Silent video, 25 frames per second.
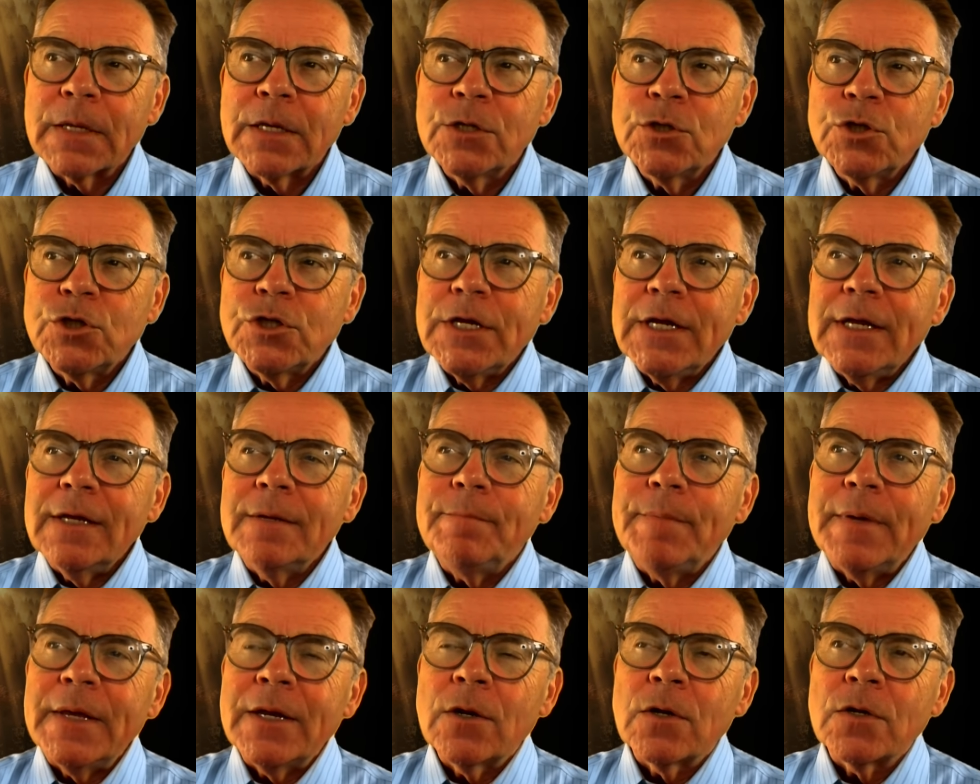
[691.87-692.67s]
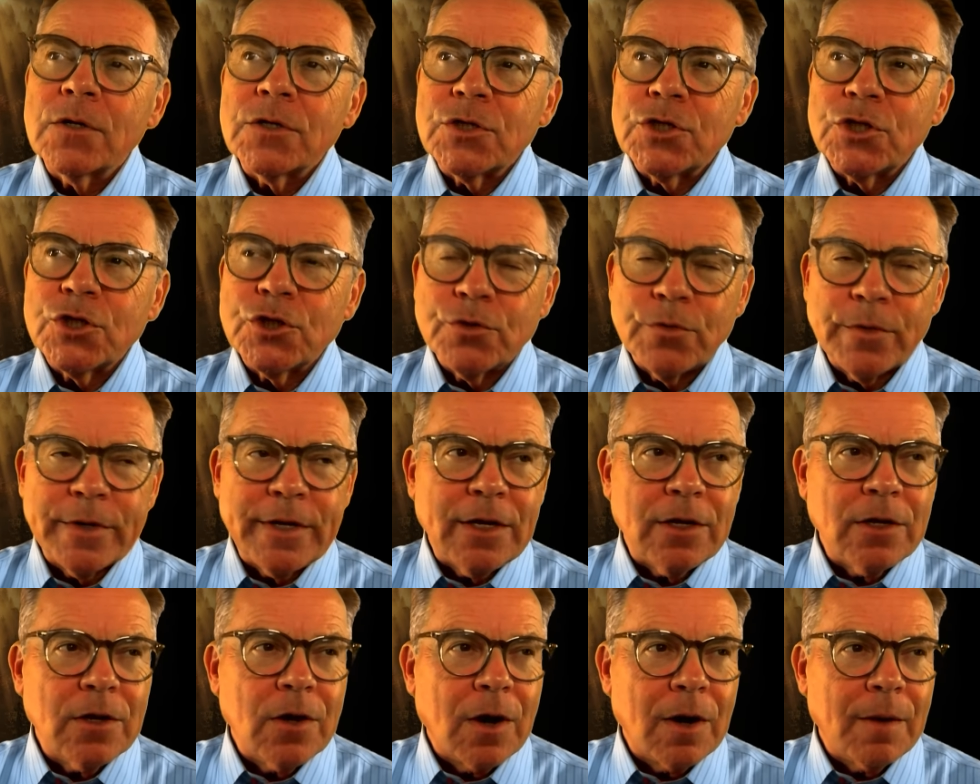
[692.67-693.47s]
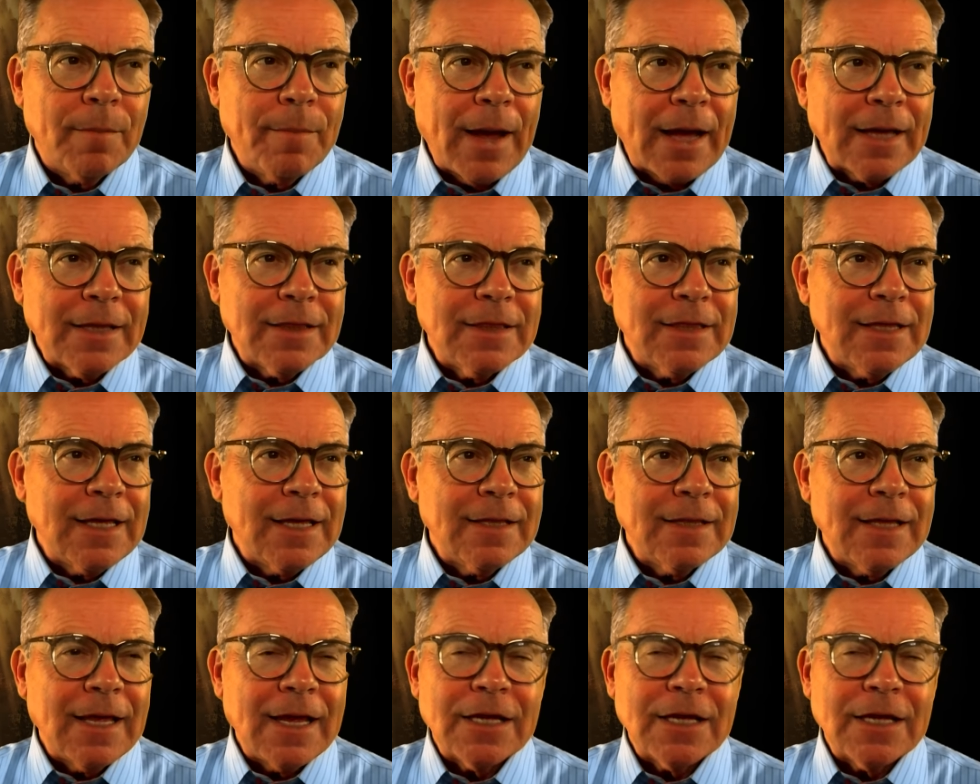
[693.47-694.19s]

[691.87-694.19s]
She had been on a streetcar. Back then,